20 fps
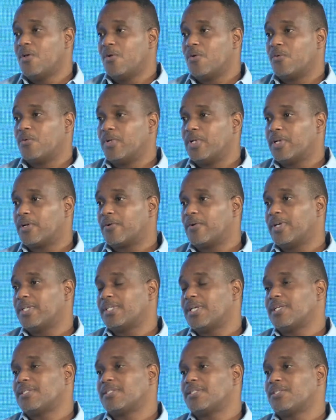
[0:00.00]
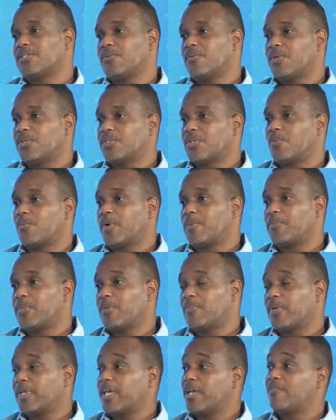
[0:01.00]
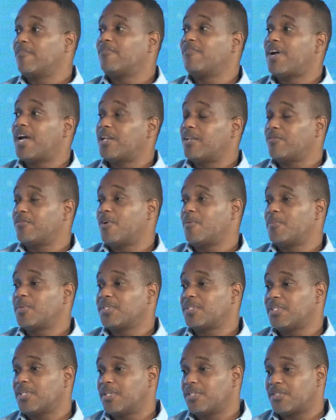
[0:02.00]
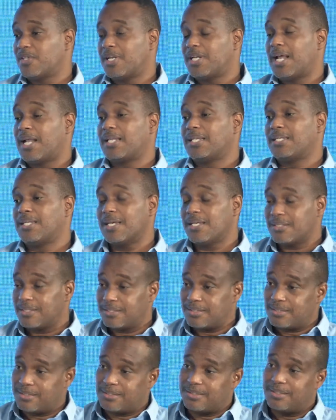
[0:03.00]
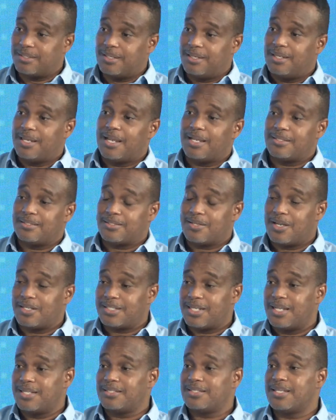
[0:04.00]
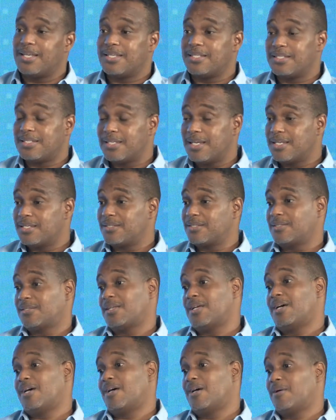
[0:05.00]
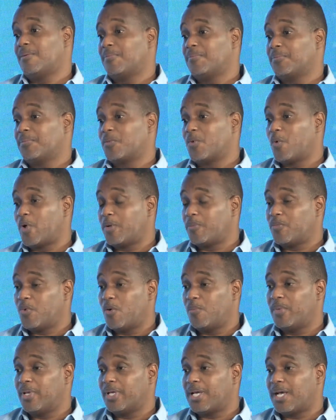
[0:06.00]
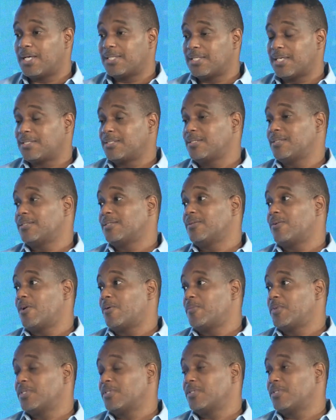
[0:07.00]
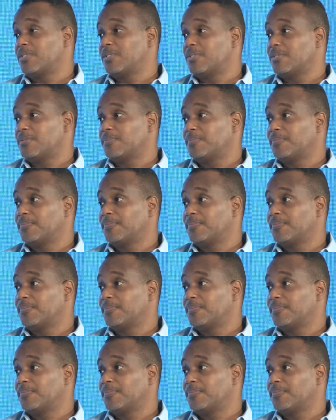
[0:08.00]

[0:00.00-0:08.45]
really create a situation where people get value from the station. And yes, short answer is yes. Going public has assisted our business.